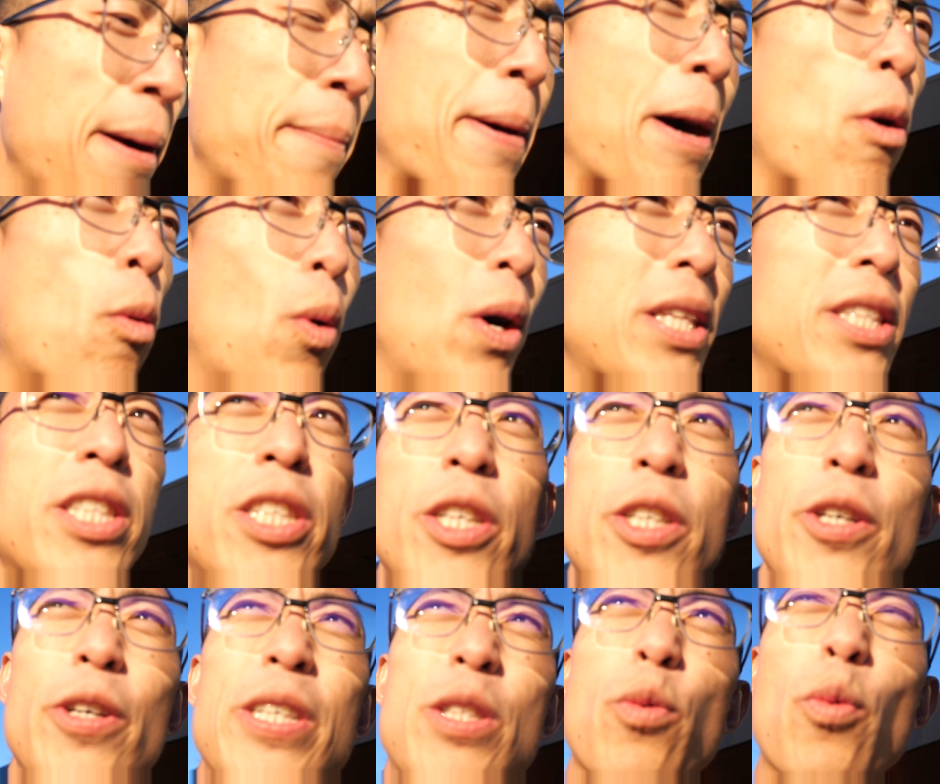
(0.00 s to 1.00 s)
not about what
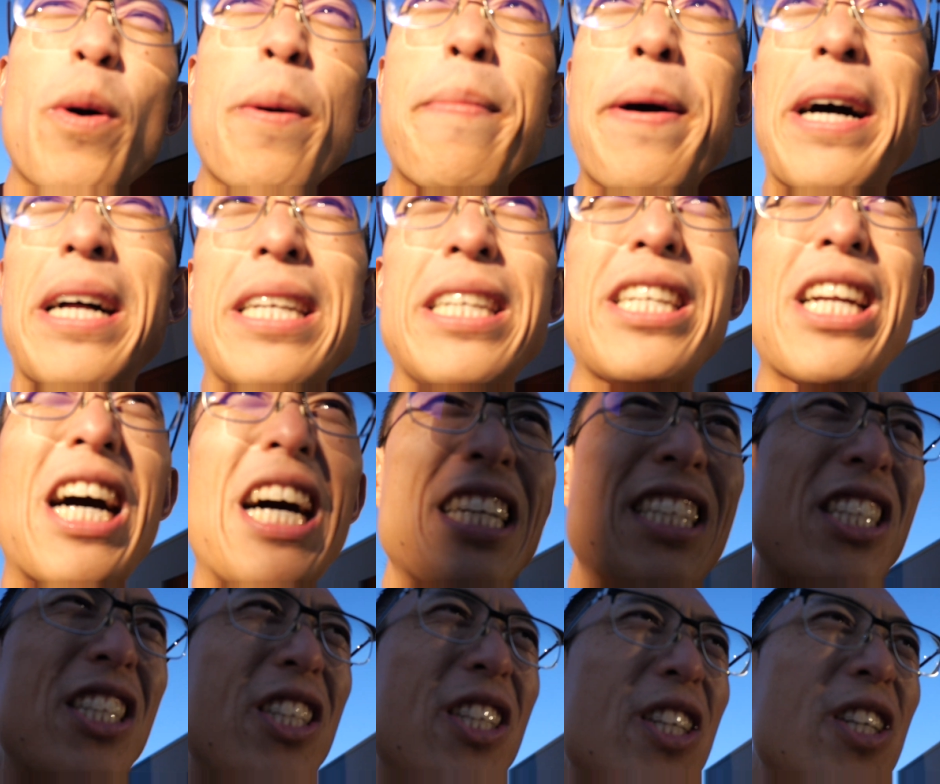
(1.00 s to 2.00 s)
to do, it's what about
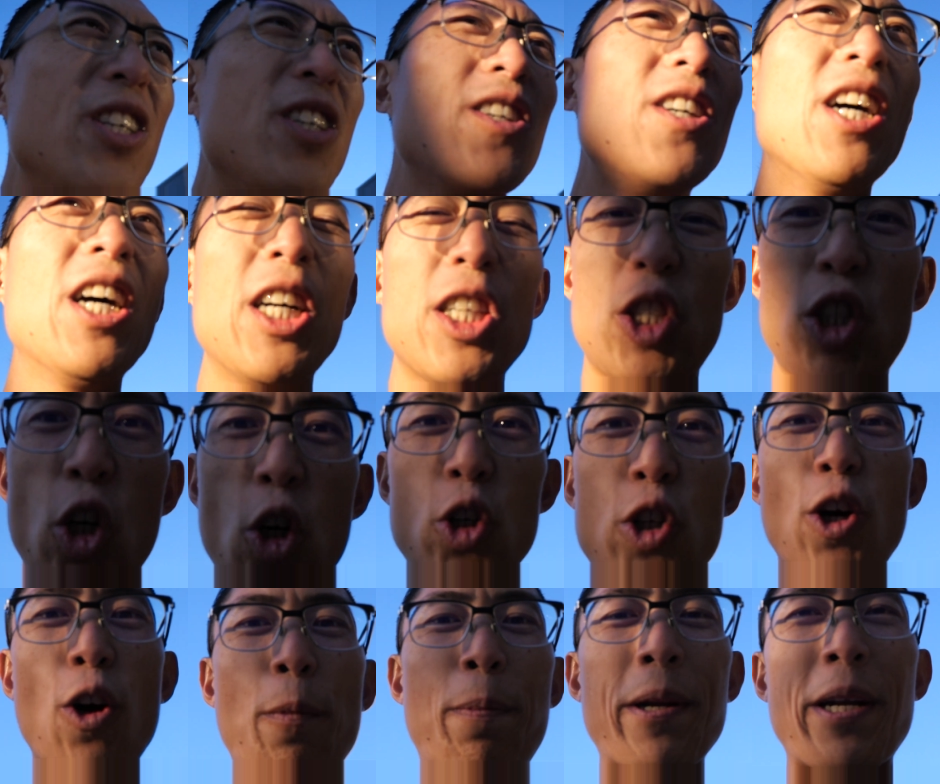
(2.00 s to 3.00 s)
not to do.
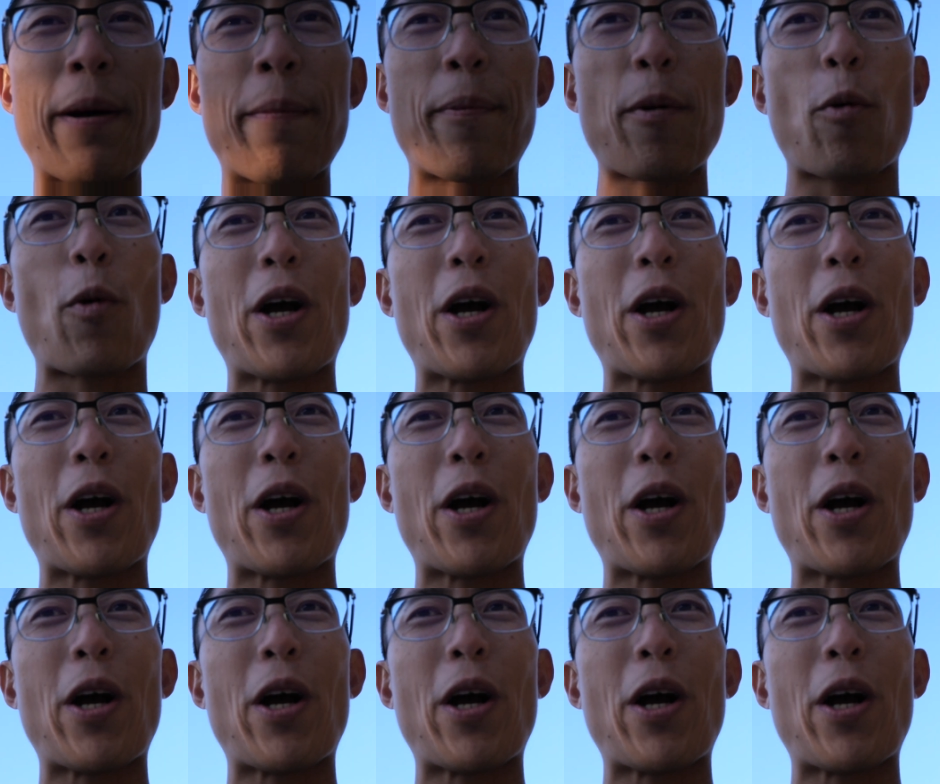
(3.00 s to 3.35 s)
Don't open up a